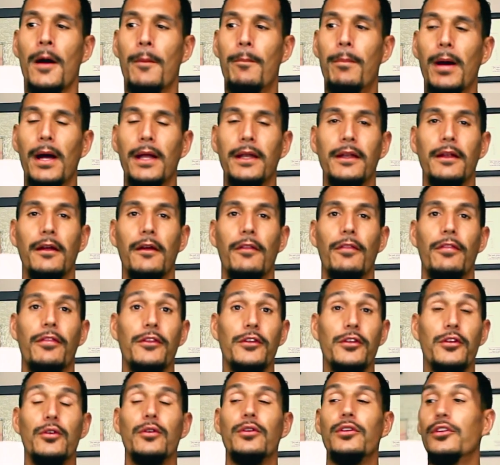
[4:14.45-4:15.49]
but
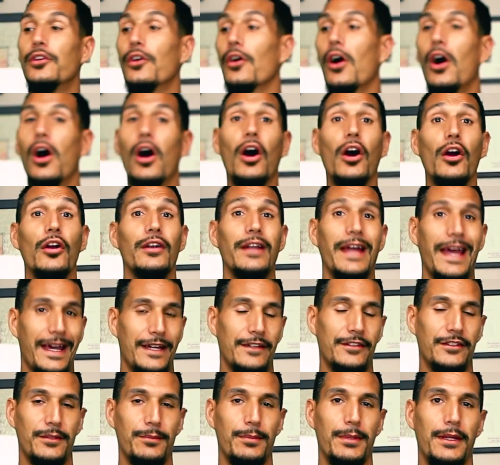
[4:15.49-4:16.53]
you, your heart
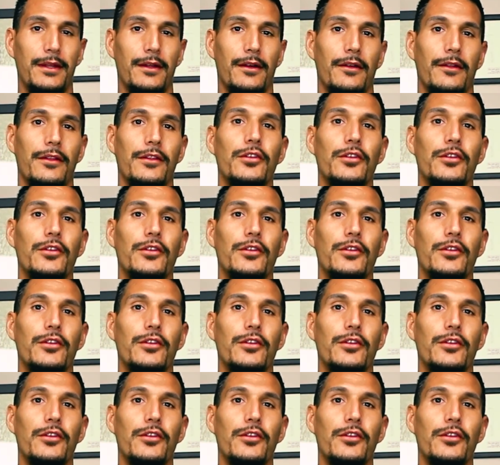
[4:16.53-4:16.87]
has to be there.